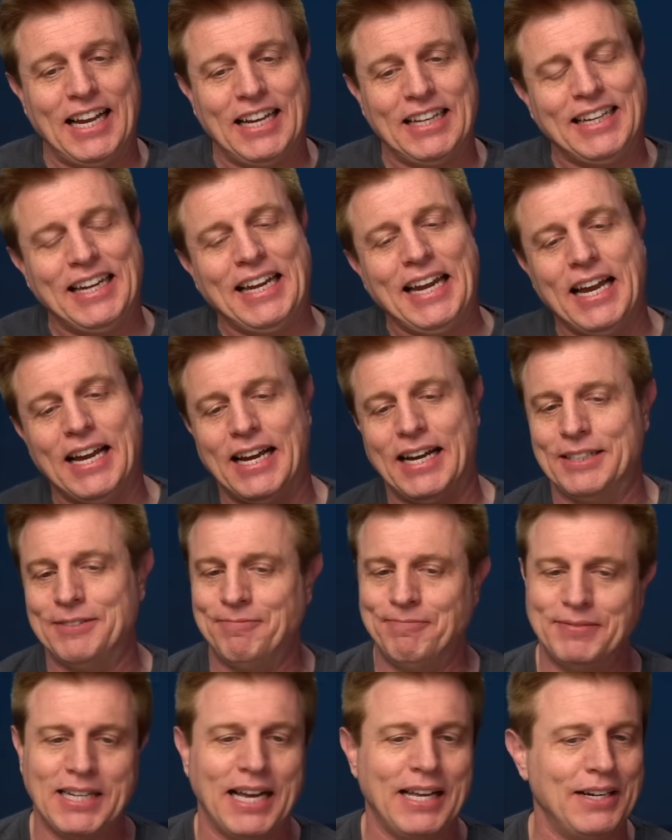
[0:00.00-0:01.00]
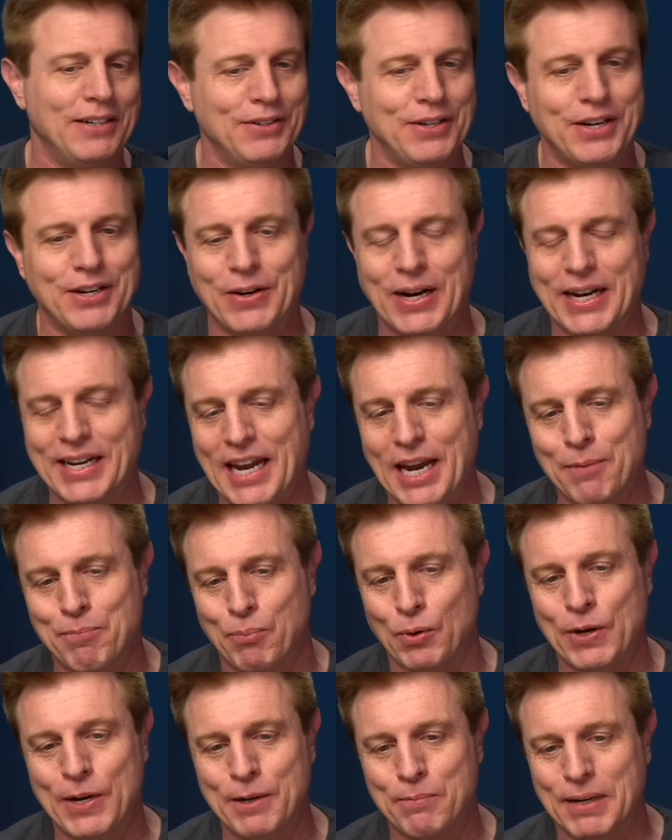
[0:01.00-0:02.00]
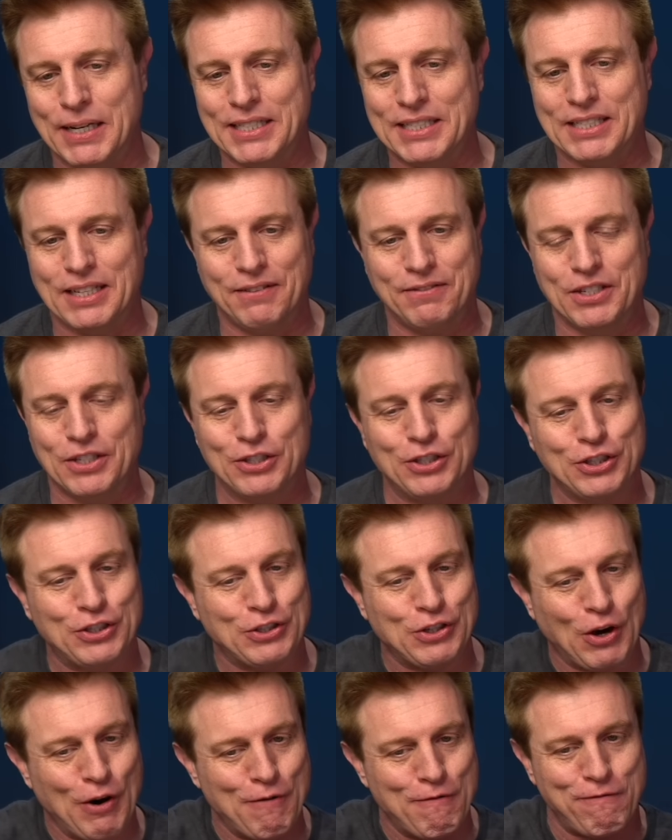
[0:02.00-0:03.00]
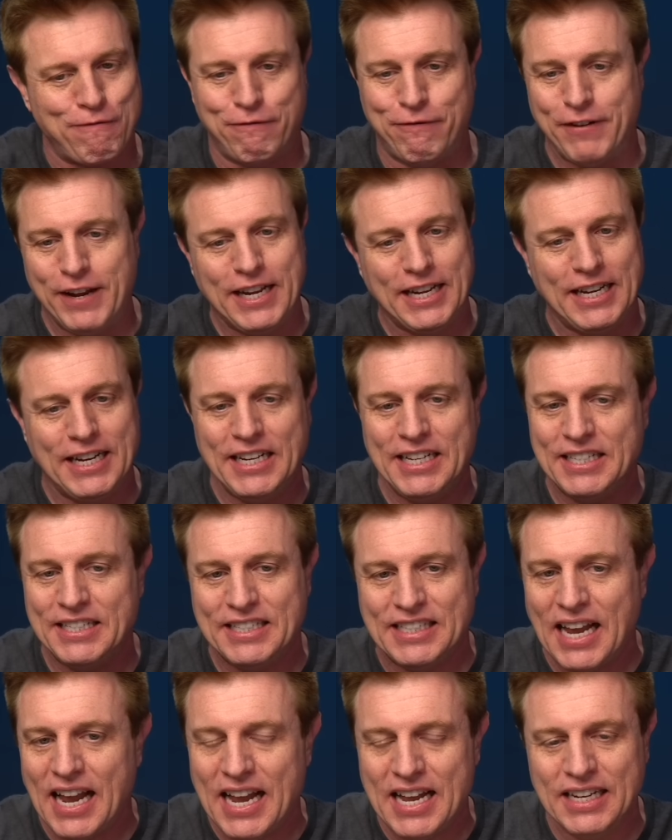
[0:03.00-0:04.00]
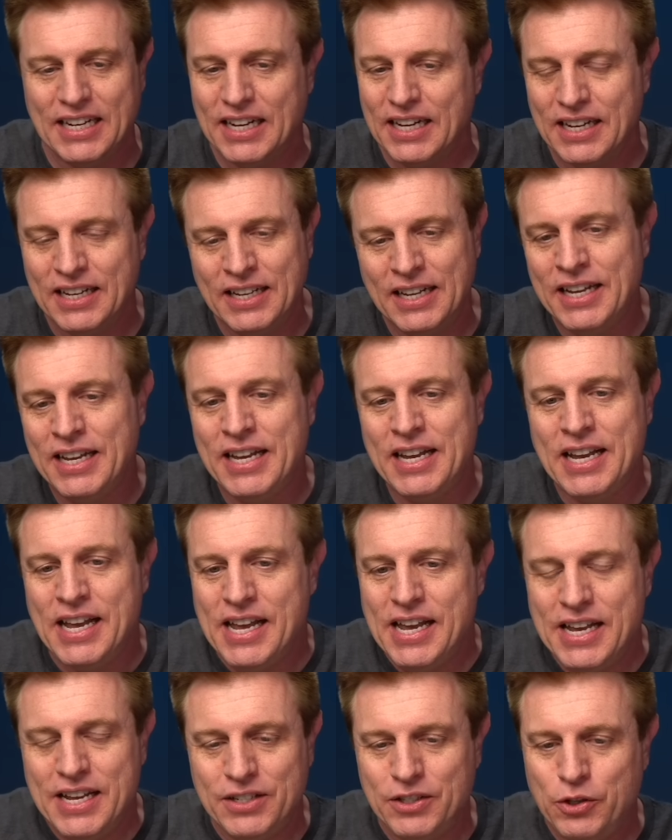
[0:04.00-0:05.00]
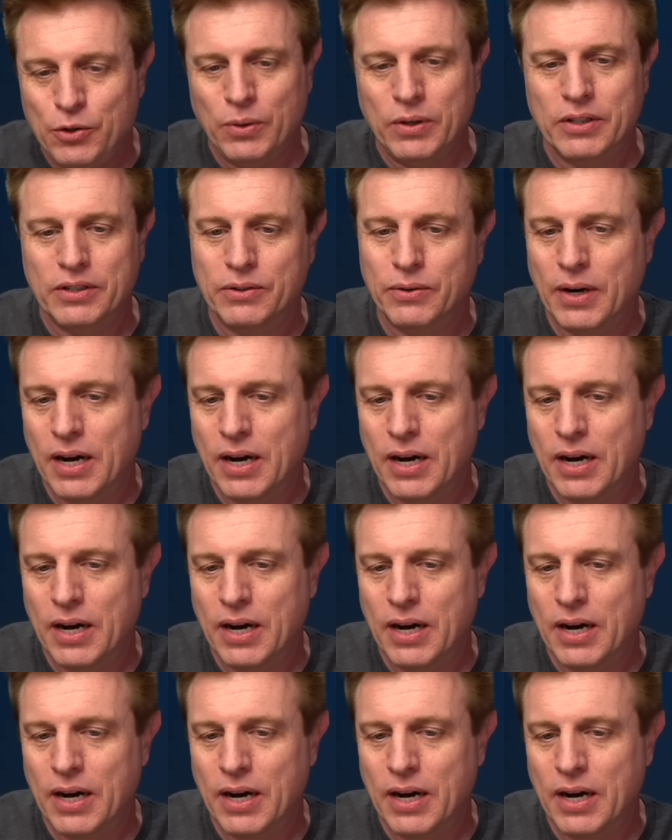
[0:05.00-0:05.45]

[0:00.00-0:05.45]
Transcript: Yeah, I don't know. I can't bring myself to just start feeding data into a,